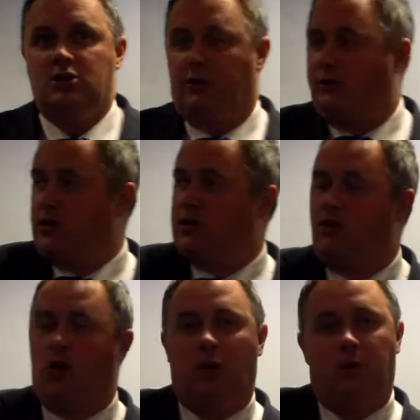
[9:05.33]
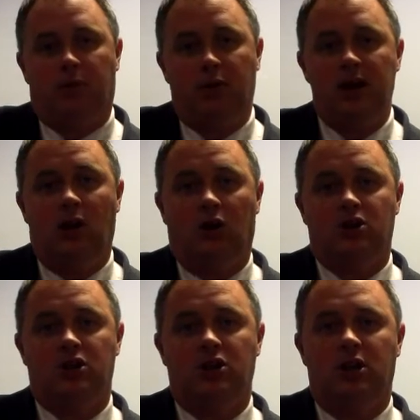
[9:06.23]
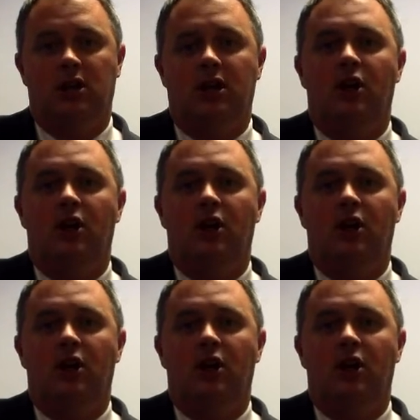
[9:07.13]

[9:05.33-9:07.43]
So first of all, pre-launch.